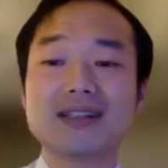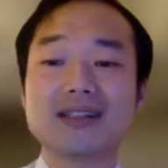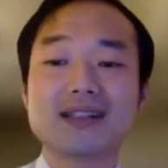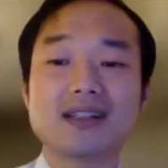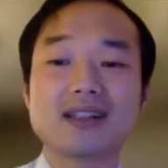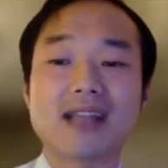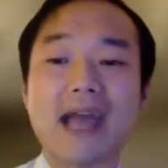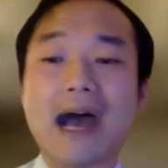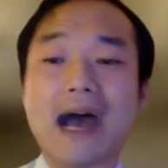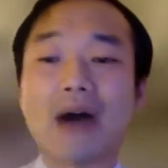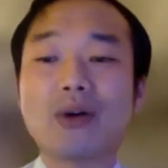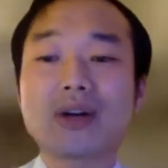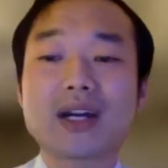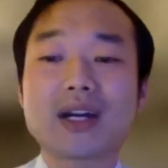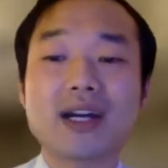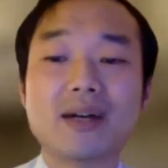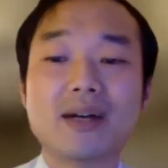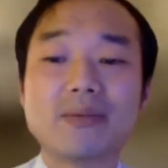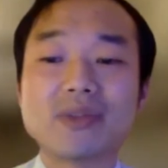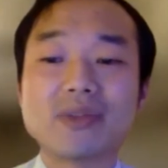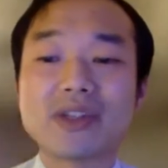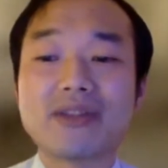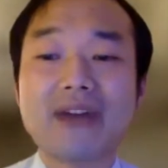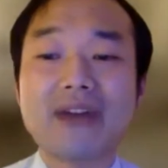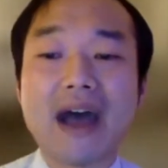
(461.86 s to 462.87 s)

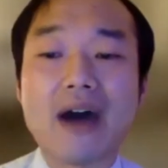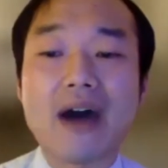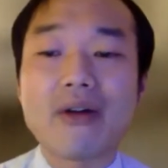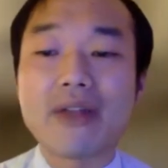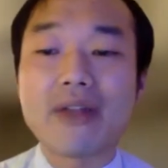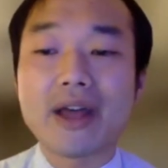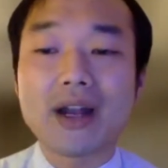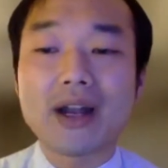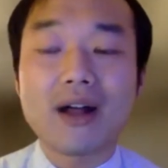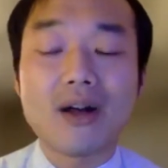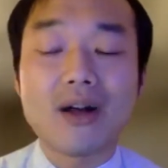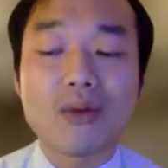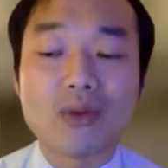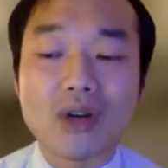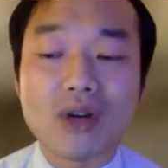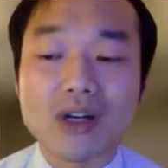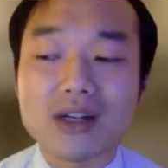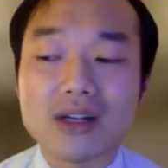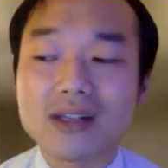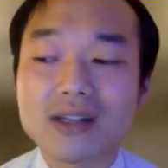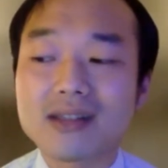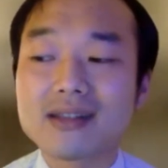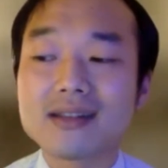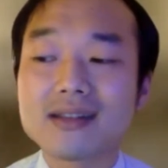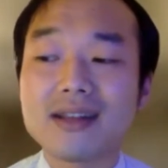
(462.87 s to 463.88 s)
outcomes of how that all
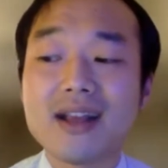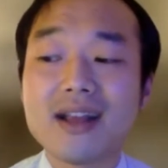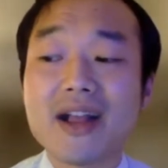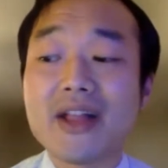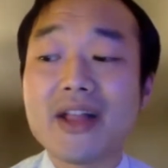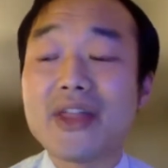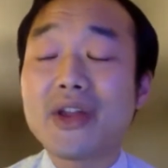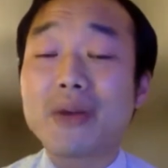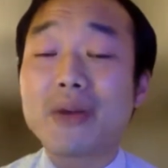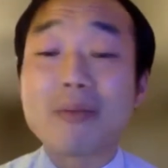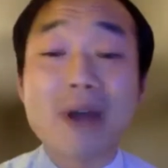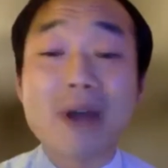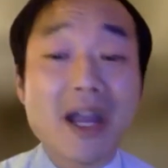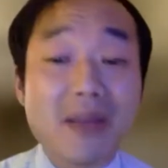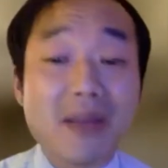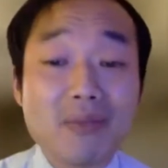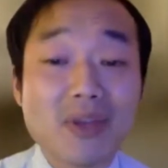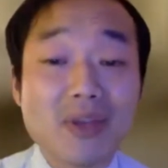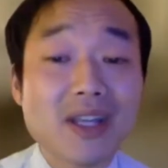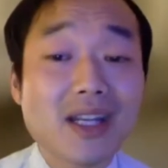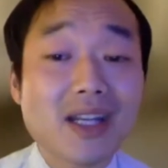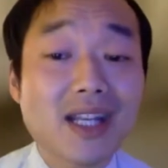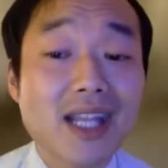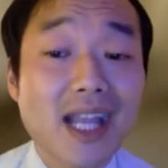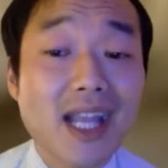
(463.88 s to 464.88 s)
works, there might
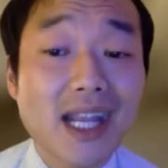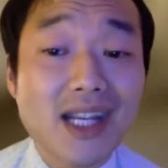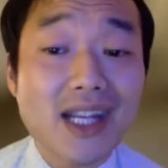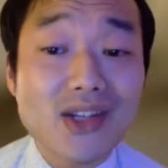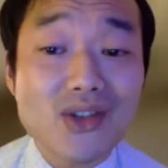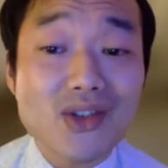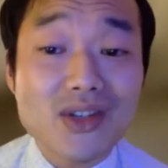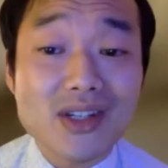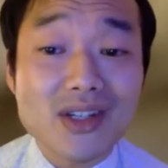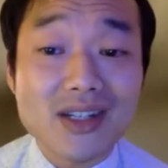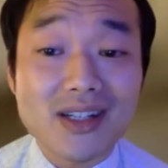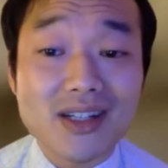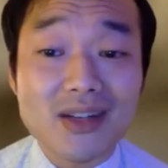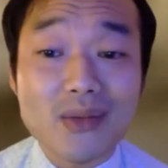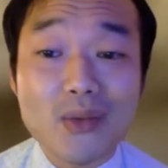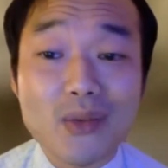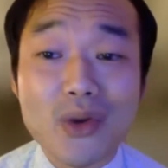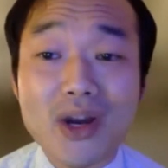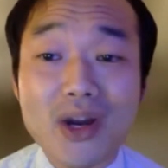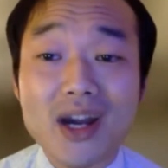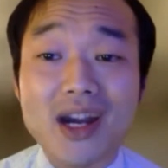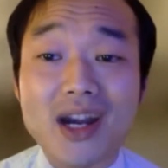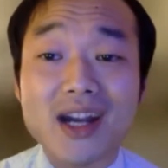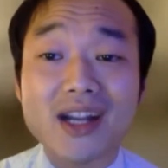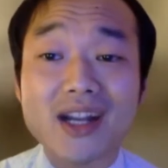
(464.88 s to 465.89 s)
be an occasion
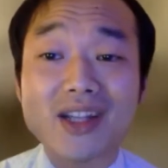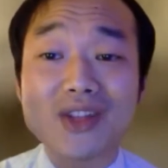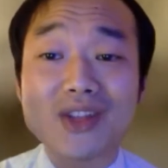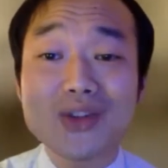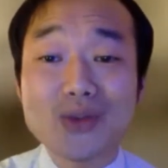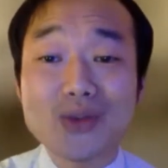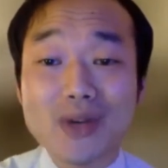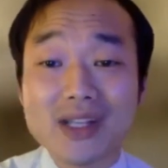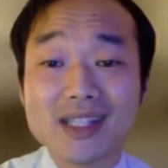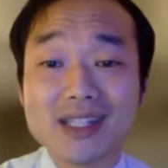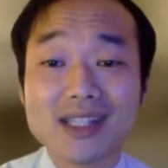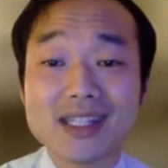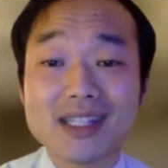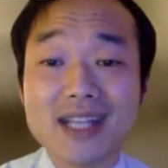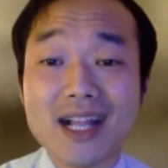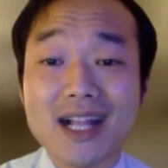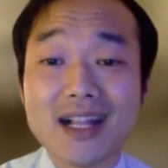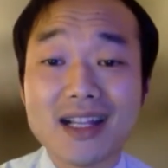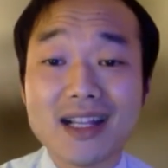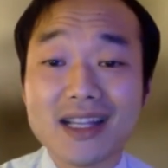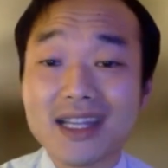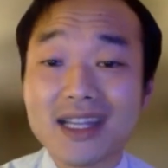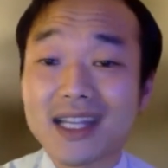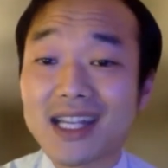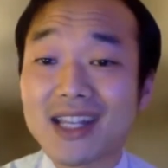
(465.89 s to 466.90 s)
where you as a
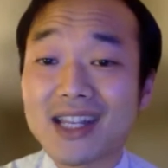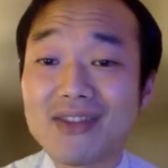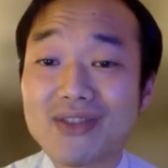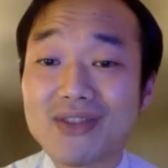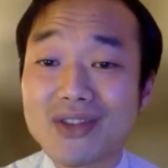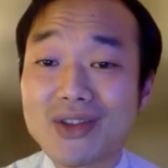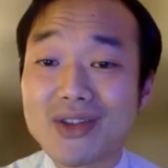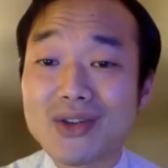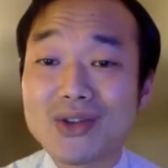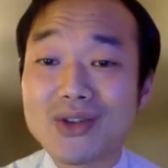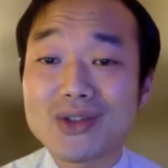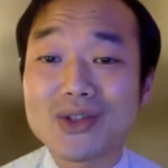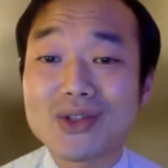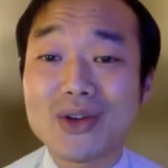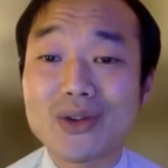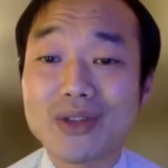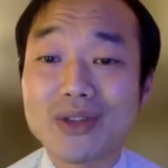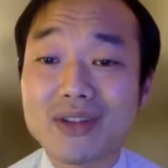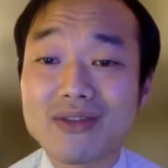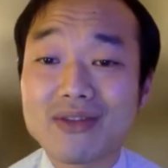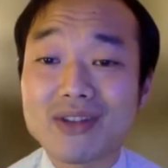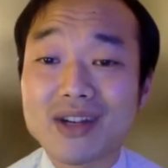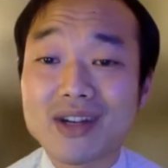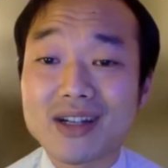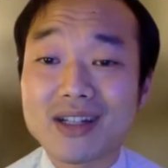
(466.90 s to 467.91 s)
delegate, even though you don't
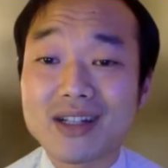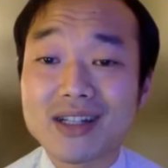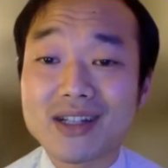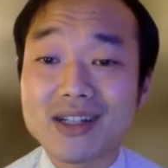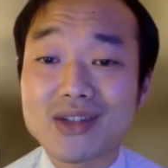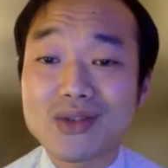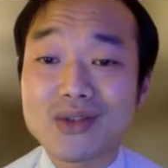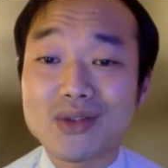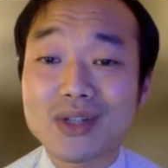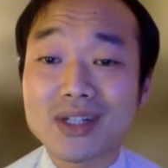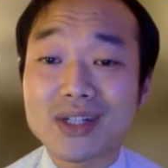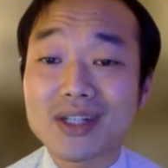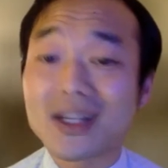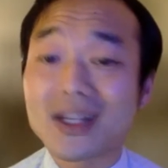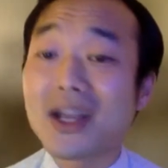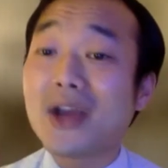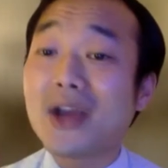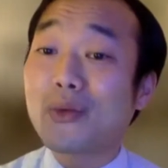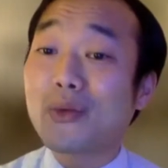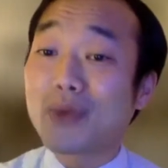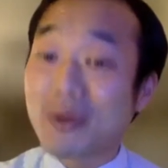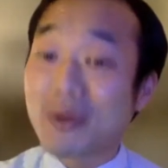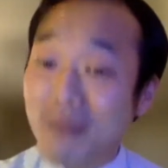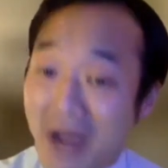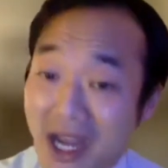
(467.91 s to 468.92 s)
live in our district,
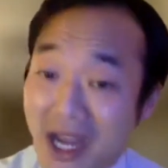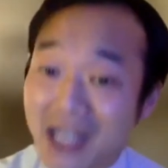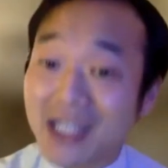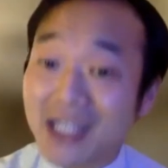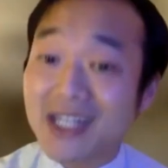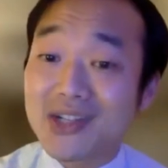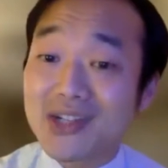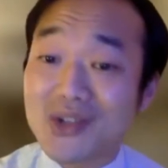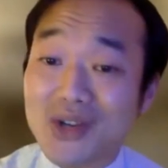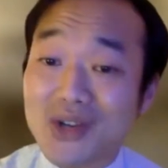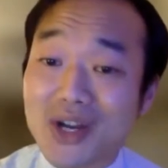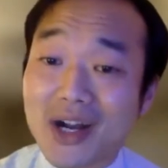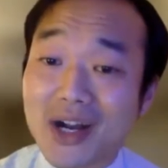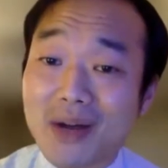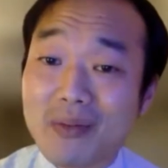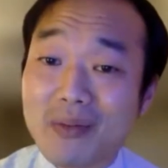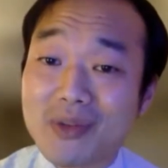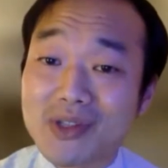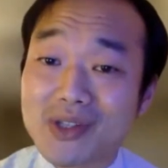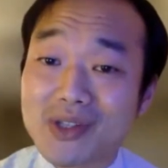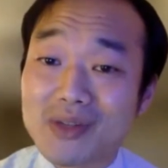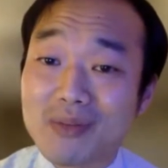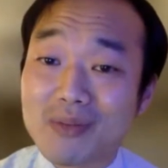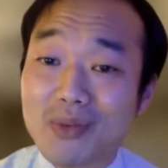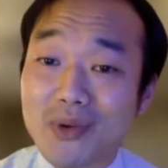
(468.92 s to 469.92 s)
we might need your help
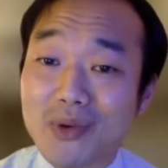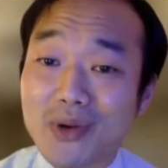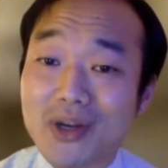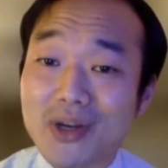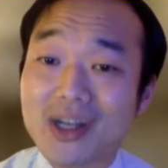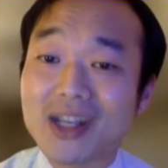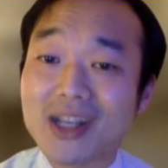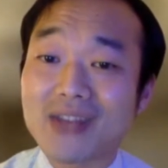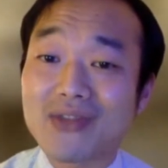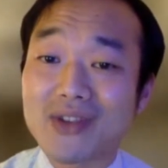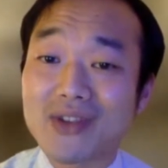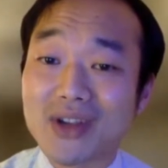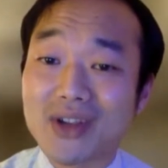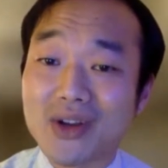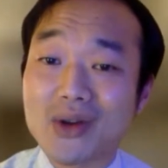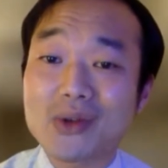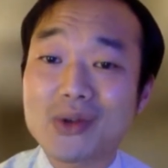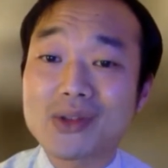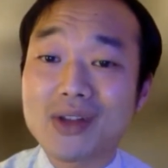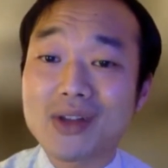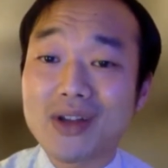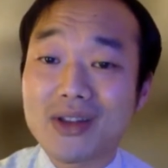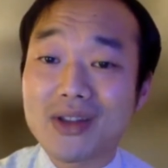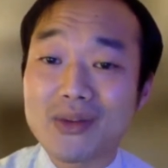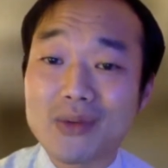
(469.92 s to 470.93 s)
and support if it
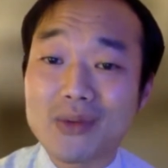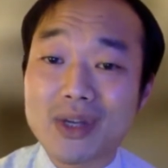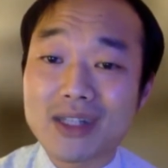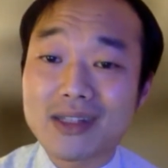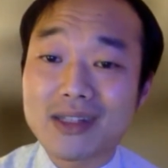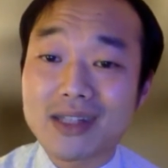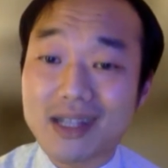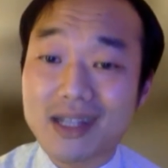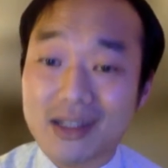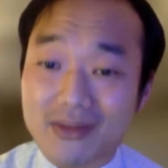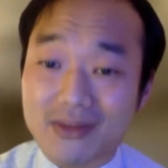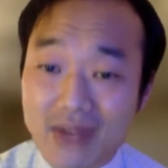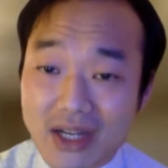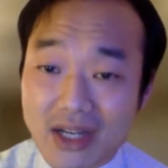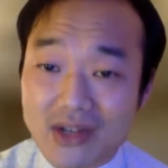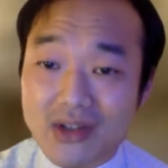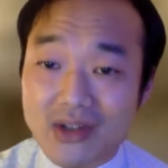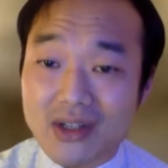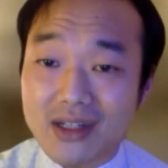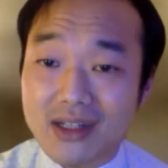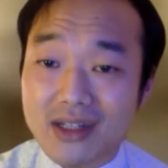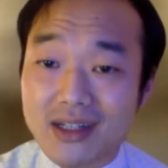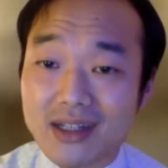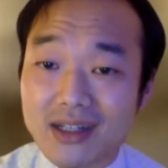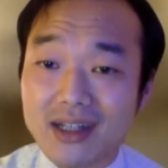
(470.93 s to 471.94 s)
goes all the way to
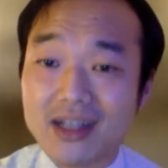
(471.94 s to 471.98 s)
convention,